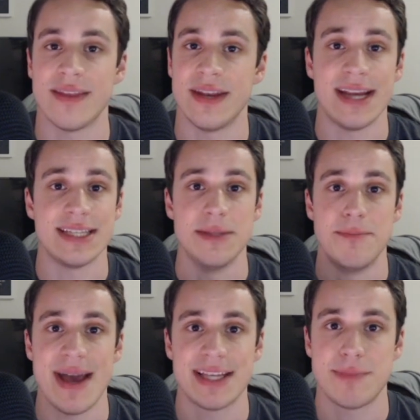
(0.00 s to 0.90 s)
The knight is the
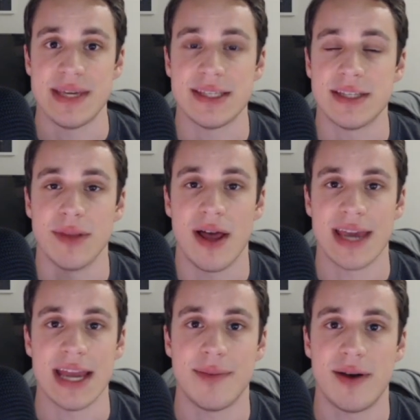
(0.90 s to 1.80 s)
best piece to
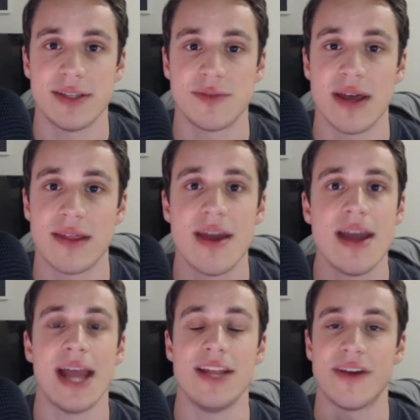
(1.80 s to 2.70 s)
blockade pawns with,
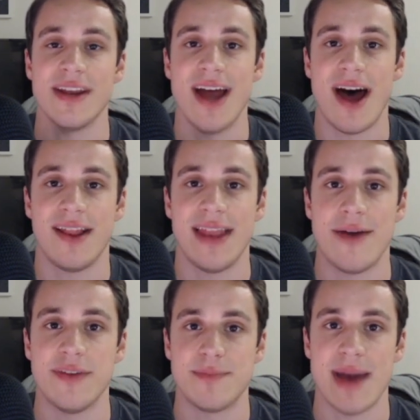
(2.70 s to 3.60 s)
and you cannot
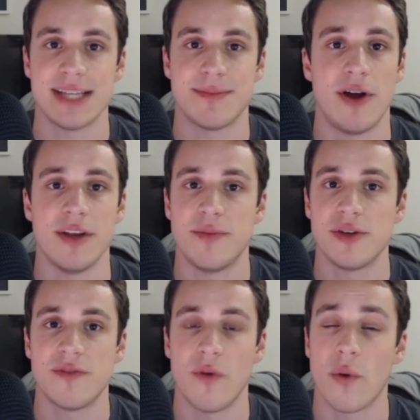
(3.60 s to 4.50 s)
allow this pass pawn to
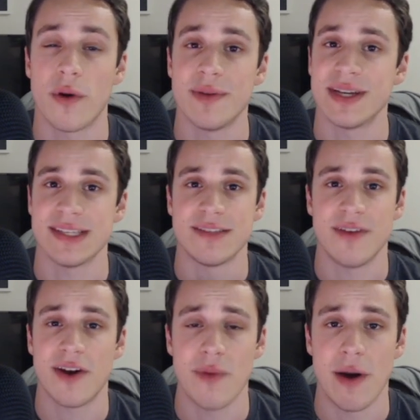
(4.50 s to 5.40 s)
push forward because it's
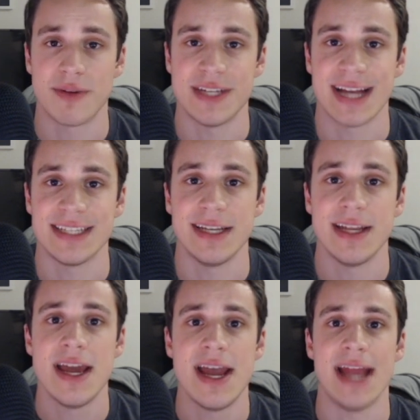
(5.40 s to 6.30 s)
very well protected,
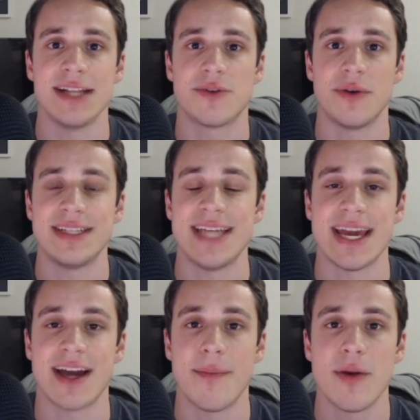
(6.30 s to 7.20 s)
and it's going to
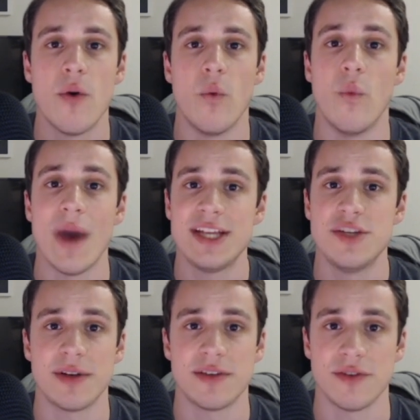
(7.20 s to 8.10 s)
take up way
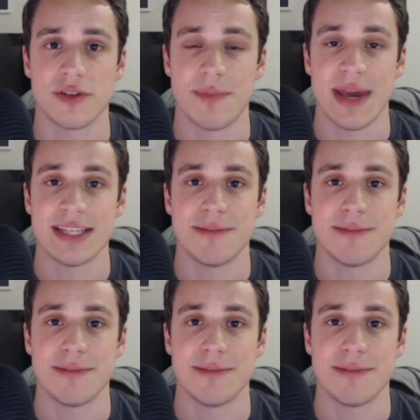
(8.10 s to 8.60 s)
too much of your space.